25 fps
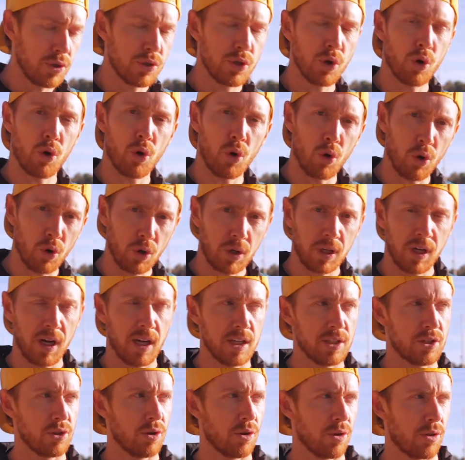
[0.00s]
to
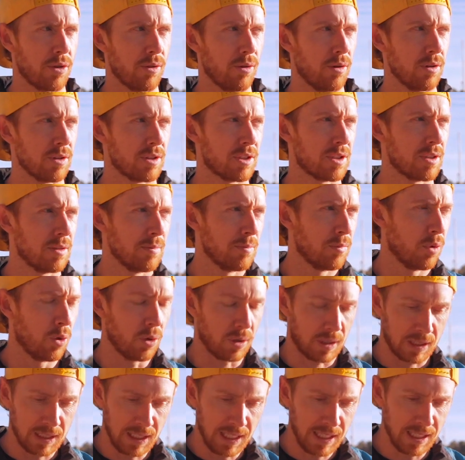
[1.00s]
organize your thoughts
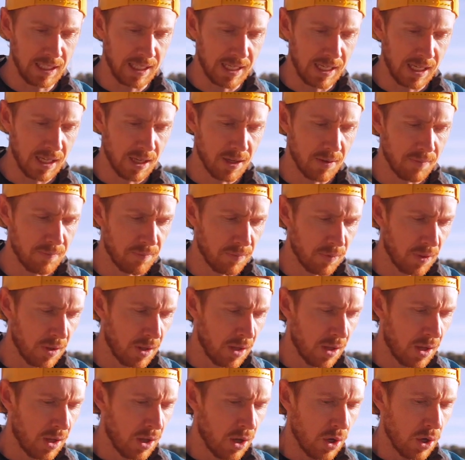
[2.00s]
more clearly,
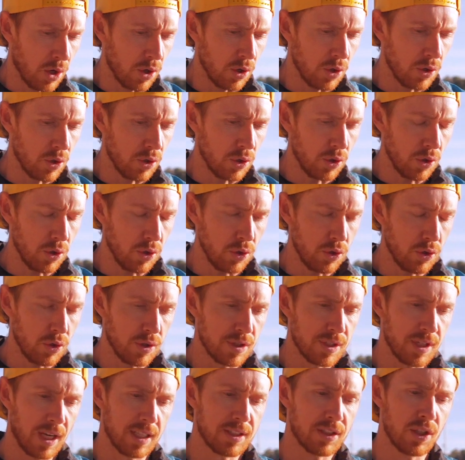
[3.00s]
you
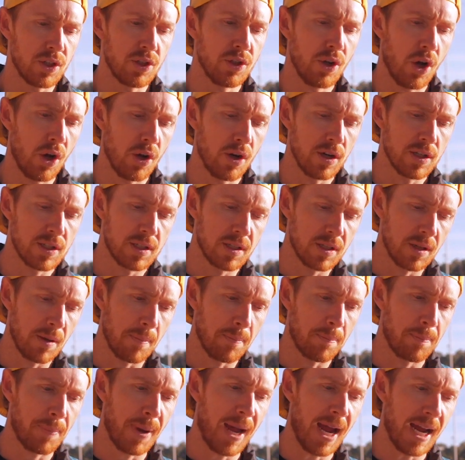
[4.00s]
start to notice
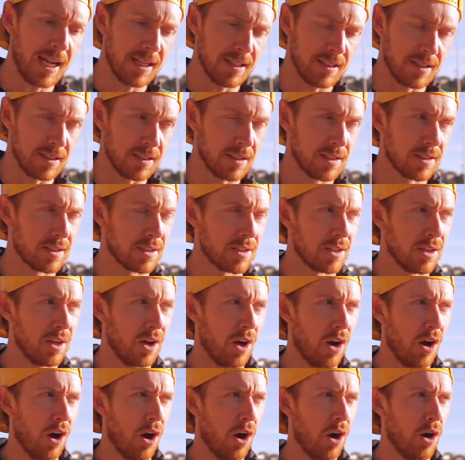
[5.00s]
patterns
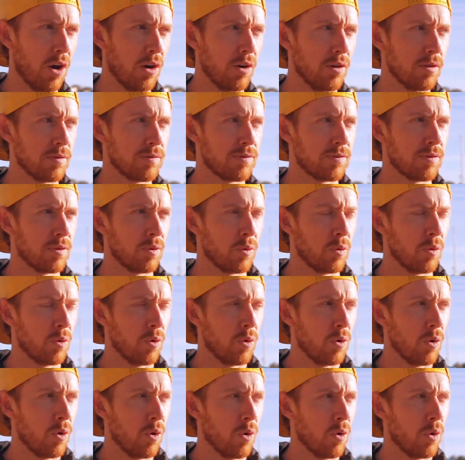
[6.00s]
of
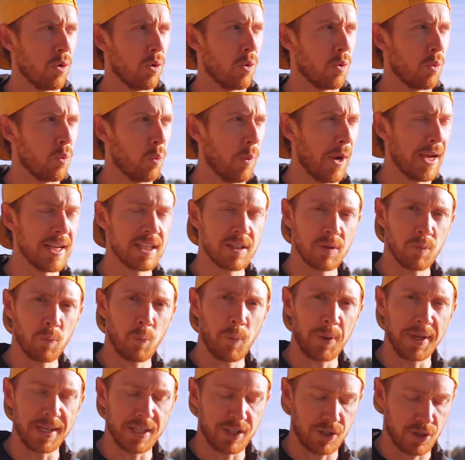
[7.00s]
ways in
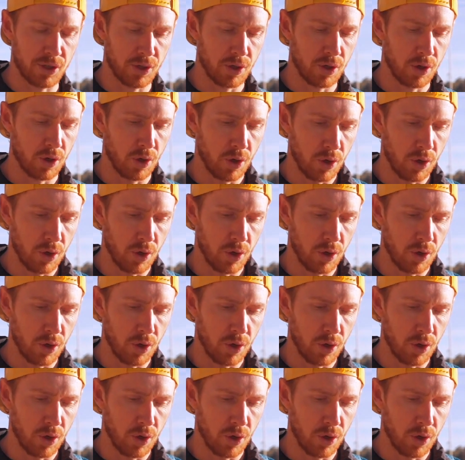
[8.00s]
which